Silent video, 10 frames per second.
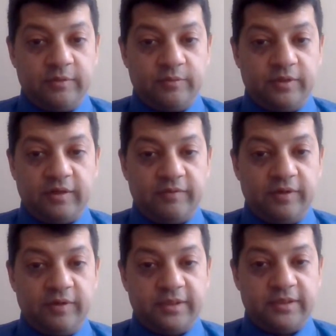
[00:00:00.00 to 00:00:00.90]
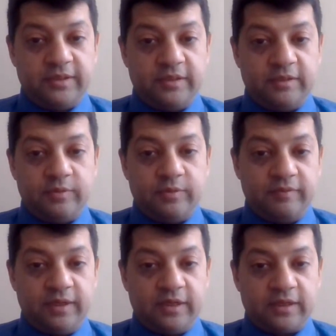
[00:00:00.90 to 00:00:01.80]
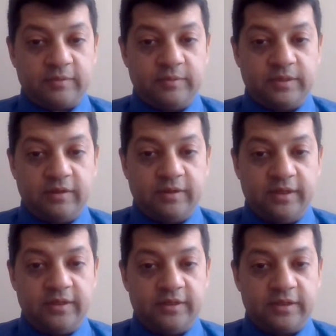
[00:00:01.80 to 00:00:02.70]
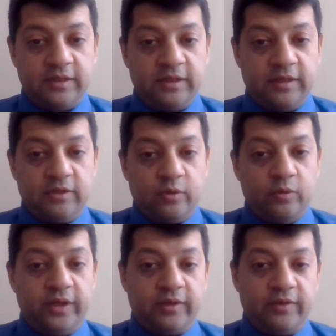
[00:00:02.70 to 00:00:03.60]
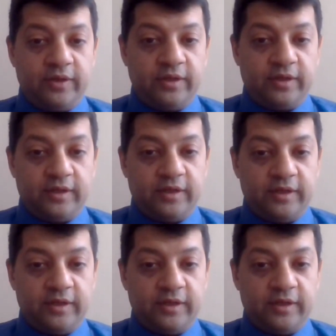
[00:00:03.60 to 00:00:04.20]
wouldn't have any businesses, wouldn't have any customers, clients, all the other